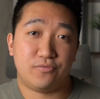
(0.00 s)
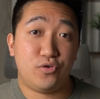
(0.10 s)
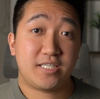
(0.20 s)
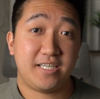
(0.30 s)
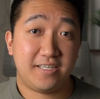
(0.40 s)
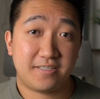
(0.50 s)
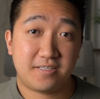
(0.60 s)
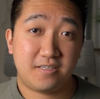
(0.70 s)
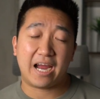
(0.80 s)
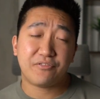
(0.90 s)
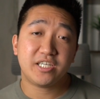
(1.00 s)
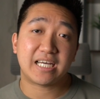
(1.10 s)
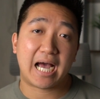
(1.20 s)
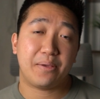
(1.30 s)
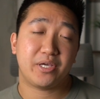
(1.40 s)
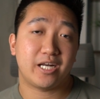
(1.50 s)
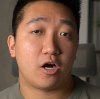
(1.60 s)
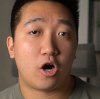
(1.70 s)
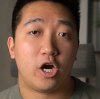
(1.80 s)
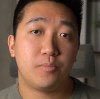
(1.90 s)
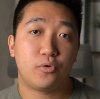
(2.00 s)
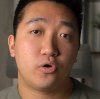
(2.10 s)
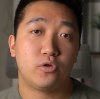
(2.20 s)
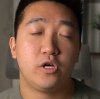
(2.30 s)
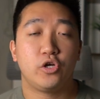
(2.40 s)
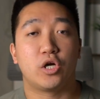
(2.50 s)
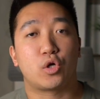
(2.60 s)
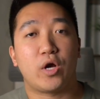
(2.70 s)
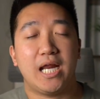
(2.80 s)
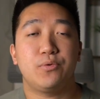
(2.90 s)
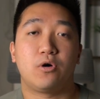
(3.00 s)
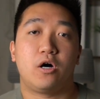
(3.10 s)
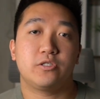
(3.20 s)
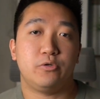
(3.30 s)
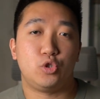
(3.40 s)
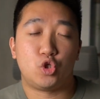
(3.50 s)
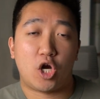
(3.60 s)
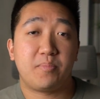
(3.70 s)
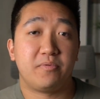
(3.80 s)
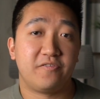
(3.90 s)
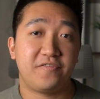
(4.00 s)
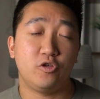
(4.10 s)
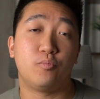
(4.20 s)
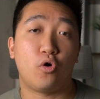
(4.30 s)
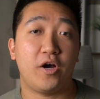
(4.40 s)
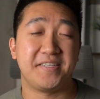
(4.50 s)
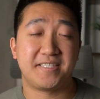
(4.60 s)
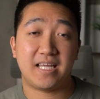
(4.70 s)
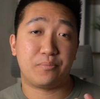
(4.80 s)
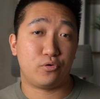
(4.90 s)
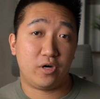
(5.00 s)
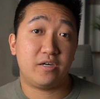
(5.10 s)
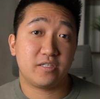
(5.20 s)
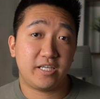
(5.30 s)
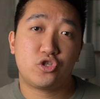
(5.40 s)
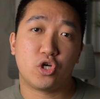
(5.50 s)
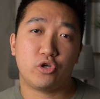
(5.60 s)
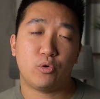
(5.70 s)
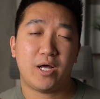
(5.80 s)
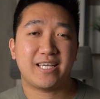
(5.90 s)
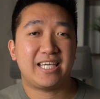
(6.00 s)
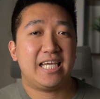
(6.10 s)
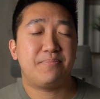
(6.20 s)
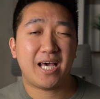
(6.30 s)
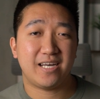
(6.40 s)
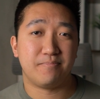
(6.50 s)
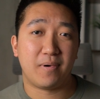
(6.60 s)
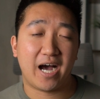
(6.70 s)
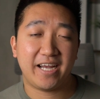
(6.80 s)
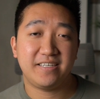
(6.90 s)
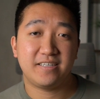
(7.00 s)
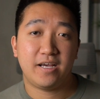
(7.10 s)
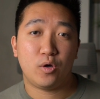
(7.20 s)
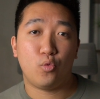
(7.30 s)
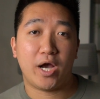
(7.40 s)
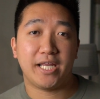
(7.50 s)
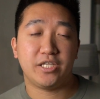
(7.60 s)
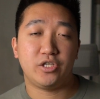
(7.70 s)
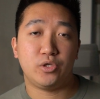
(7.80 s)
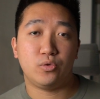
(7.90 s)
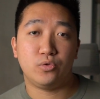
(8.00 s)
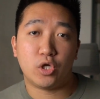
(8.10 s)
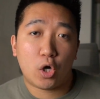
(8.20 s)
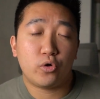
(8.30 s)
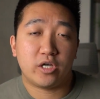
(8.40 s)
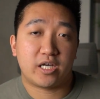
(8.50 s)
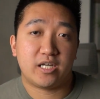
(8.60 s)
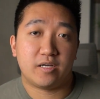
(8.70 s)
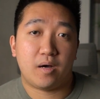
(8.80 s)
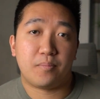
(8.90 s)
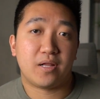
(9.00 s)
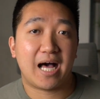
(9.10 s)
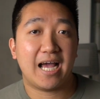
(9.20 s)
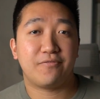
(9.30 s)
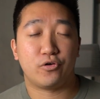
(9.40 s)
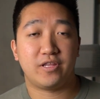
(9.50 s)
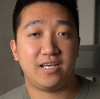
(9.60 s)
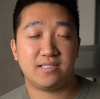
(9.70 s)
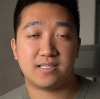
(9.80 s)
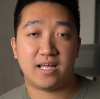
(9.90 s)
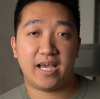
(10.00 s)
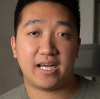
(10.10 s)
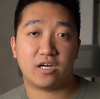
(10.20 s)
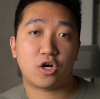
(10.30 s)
of riskiness. Every time you get a hard pull, your credit will also drop a few points temporarily. So you want to keep that in mind when you know you're going to apply for things like a